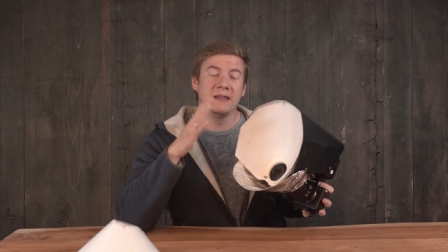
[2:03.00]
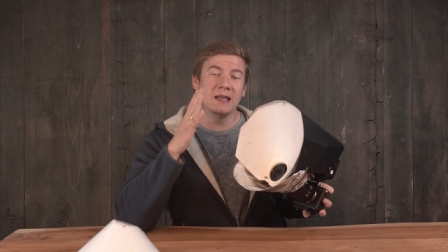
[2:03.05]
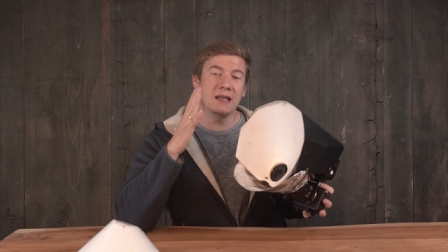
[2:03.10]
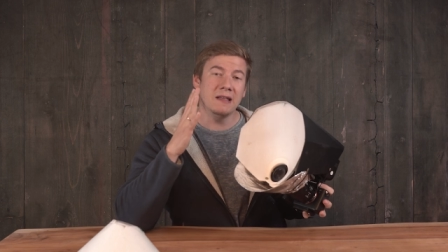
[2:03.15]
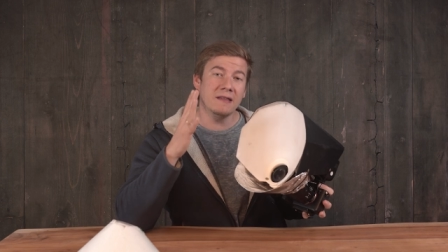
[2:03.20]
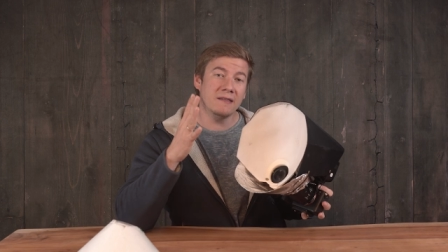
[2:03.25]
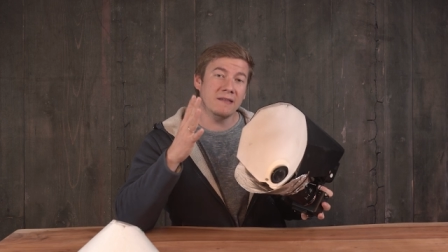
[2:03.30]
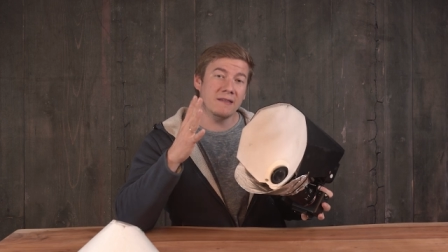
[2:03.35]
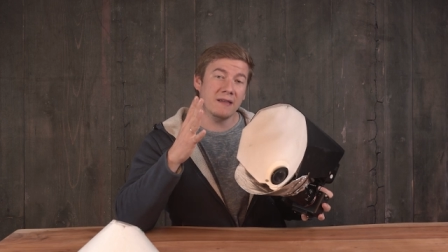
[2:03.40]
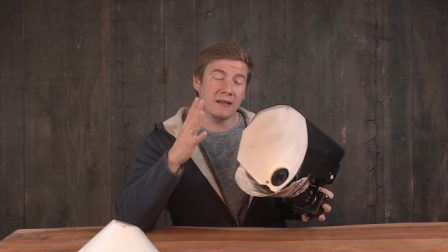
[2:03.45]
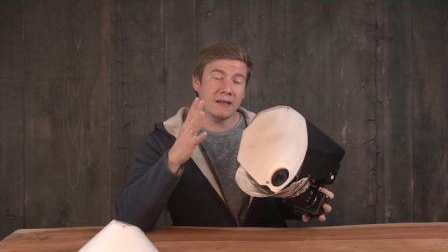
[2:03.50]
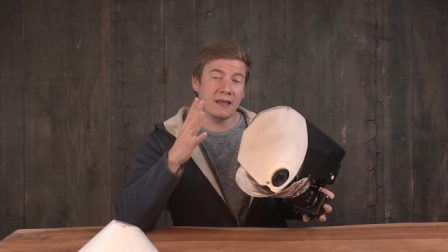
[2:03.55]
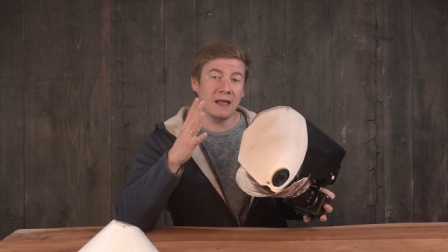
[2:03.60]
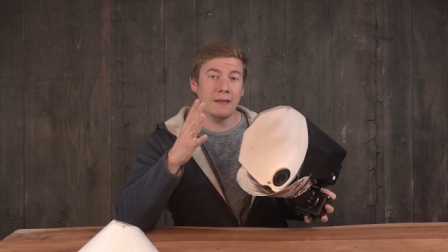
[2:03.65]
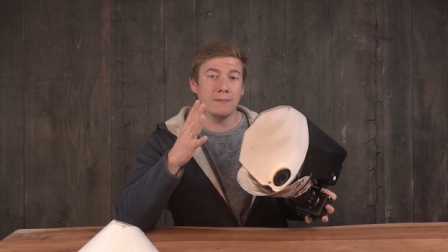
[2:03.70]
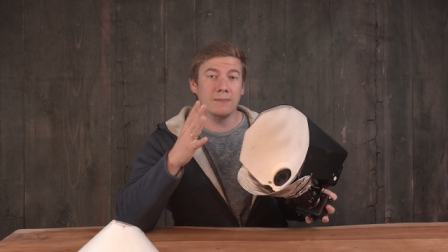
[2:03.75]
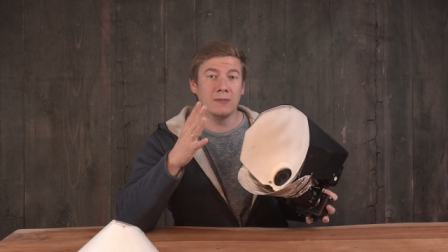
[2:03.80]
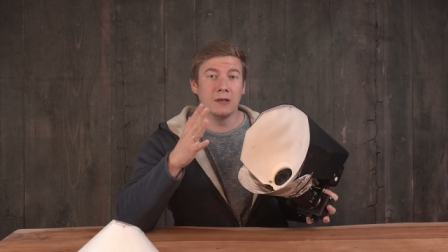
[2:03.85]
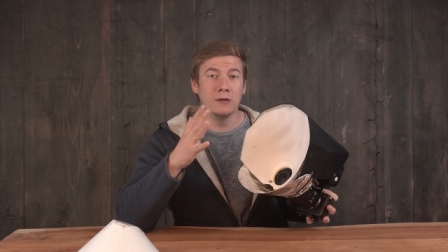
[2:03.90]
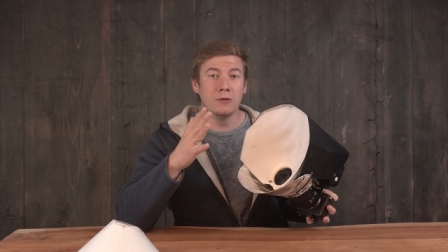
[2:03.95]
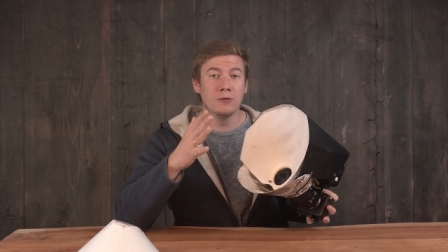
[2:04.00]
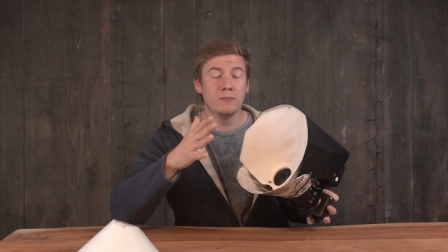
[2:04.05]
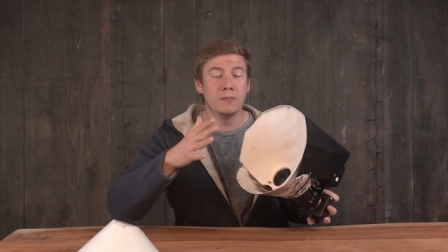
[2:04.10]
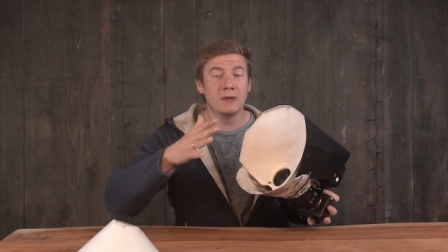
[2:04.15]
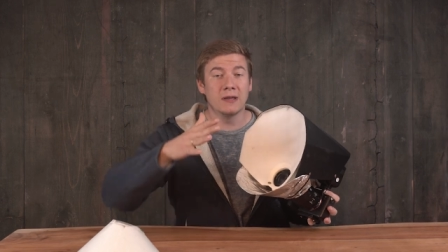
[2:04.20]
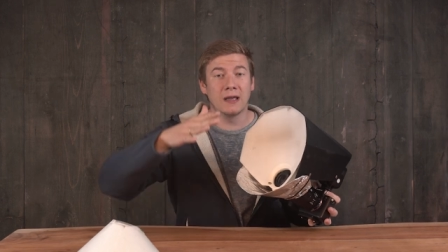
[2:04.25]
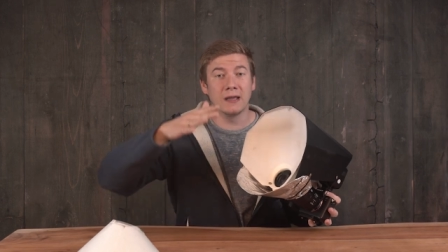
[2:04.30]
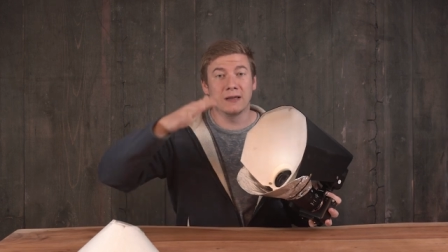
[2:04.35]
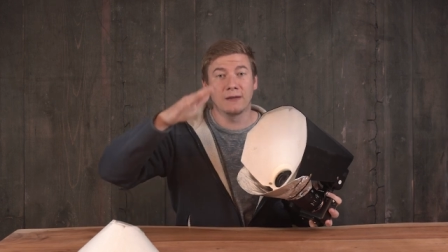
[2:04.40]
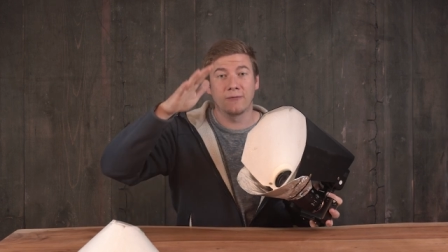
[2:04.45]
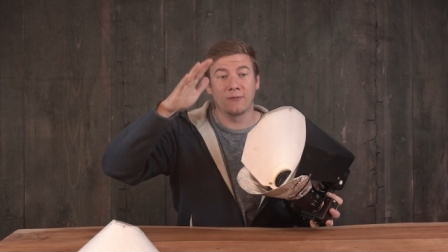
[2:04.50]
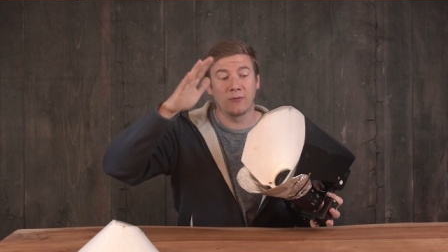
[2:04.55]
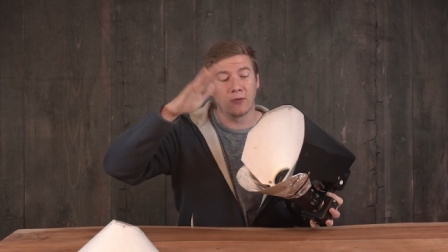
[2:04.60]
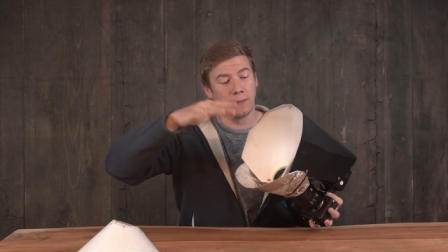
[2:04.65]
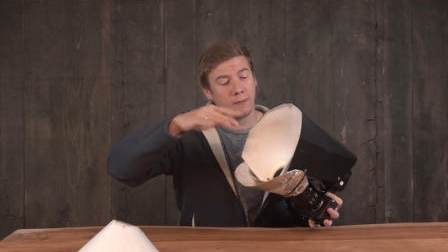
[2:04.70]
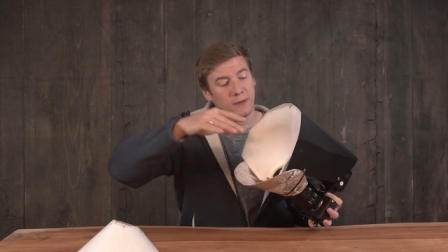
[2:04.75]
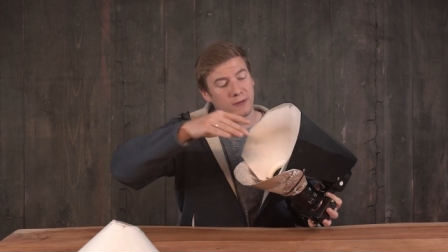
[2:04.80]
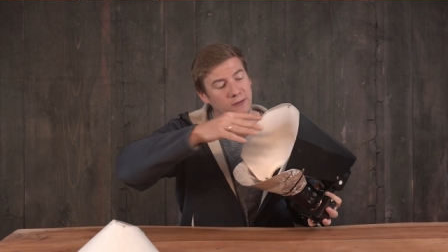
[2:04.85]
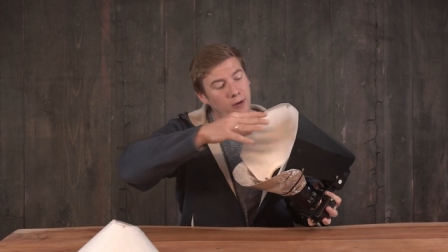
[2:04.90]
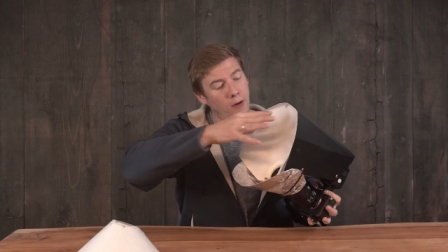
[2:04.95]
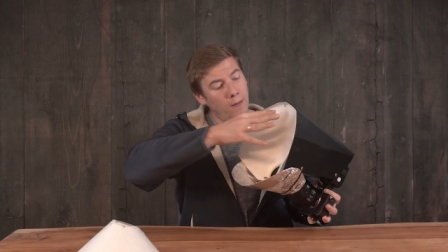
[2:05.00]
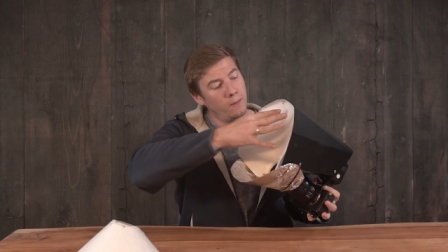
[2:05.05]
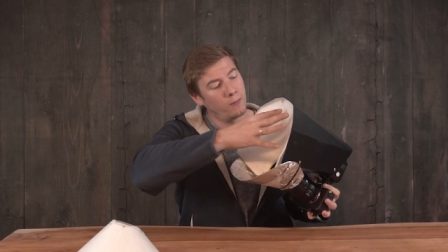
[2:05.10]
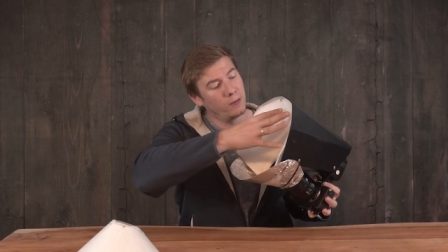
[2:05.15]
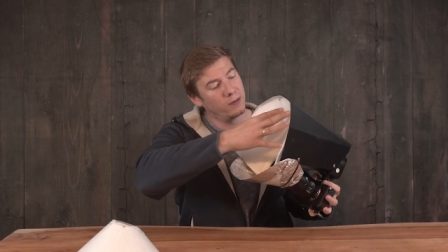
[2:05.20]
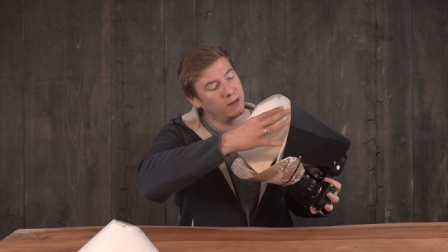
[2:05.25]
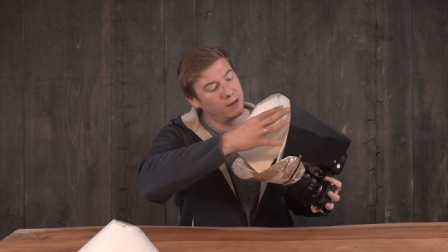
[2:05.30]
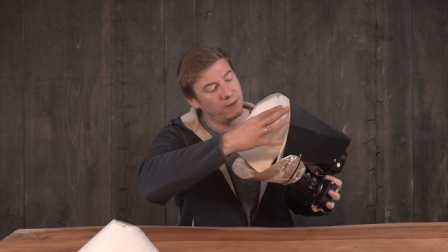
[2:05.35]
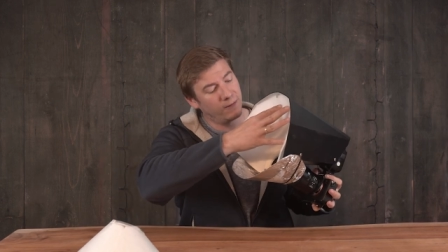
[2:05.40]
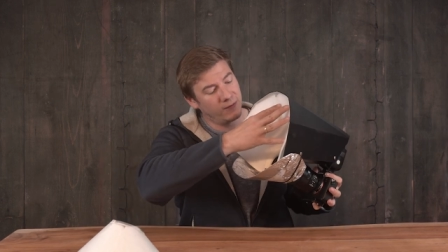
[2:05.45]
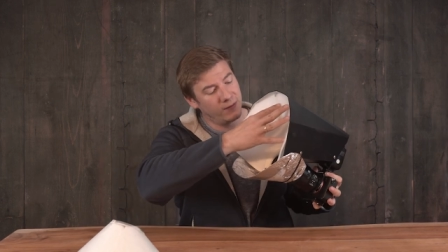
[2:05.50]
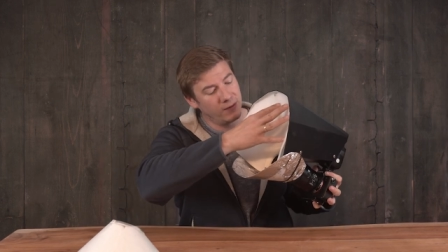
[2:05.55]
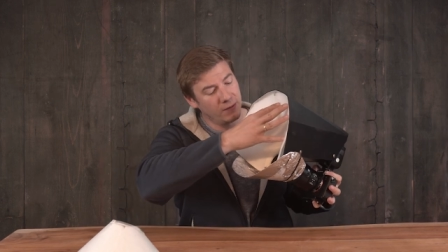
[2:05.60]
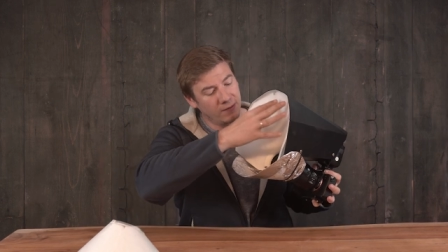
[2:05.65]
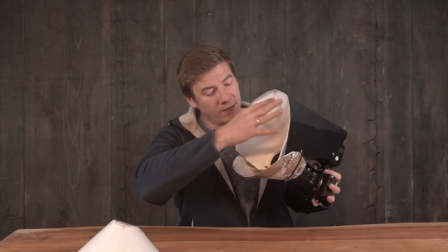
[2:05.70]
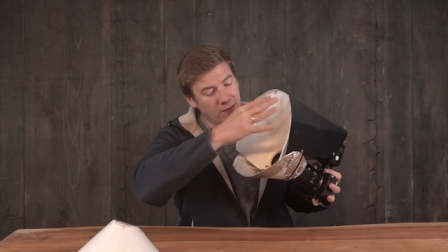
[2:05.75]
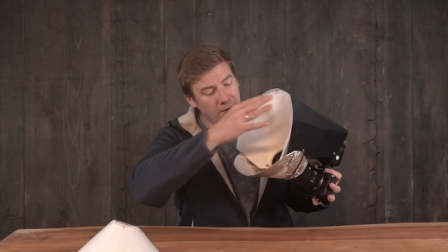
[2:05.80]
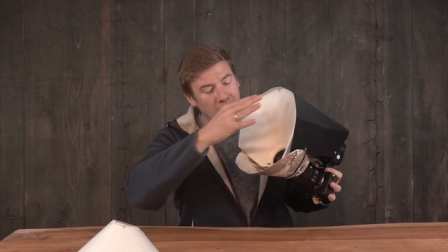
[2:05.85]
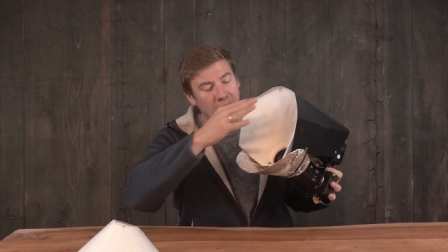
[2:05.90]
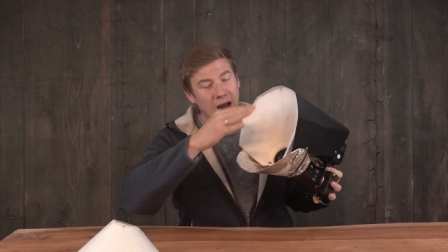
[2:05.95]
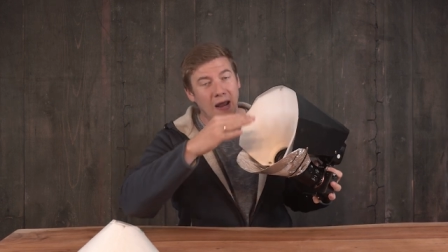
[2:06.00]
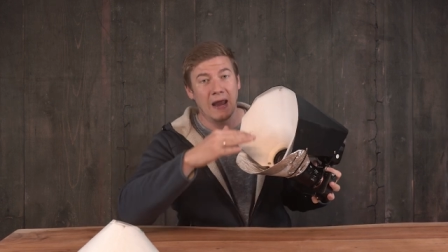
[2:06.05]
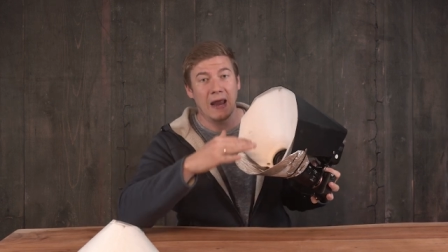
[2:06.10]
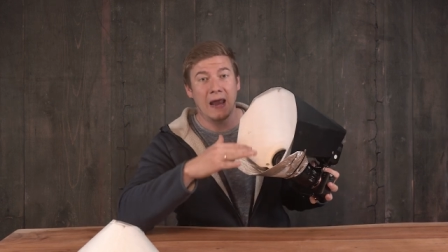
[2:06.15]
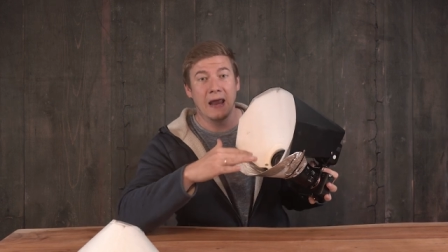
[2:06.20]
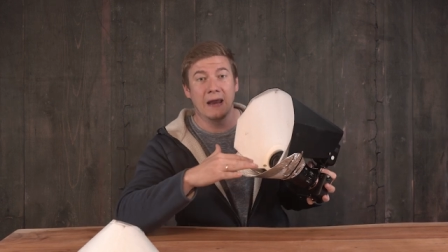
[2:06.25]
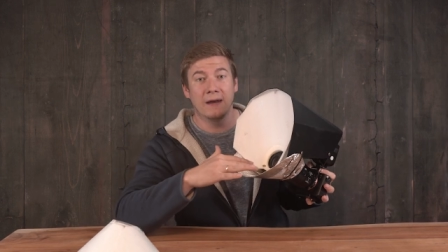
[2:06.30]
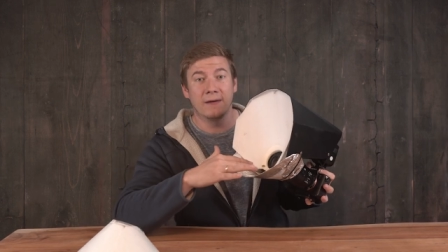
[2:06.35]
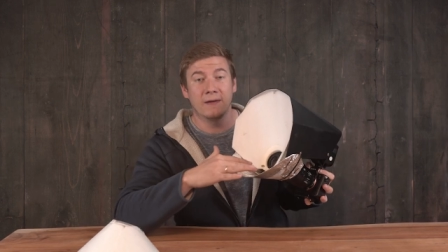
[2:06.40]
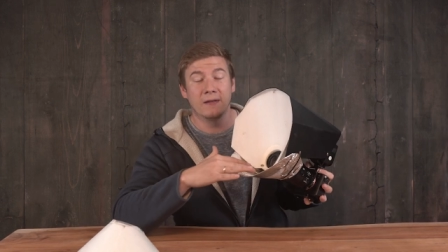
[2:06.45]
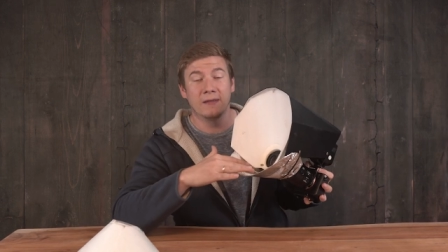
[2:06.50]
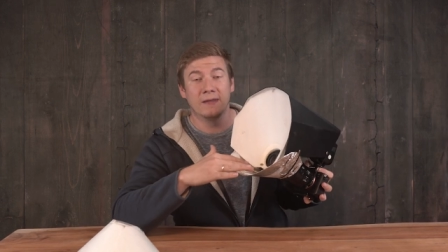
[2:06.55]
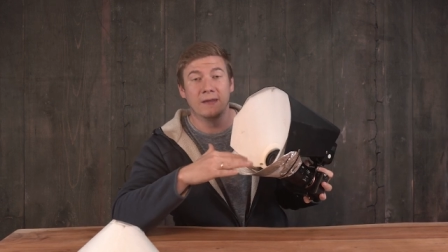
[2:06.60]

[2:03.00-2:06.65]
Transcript: the insect can be illuminated from the top with the diffuser and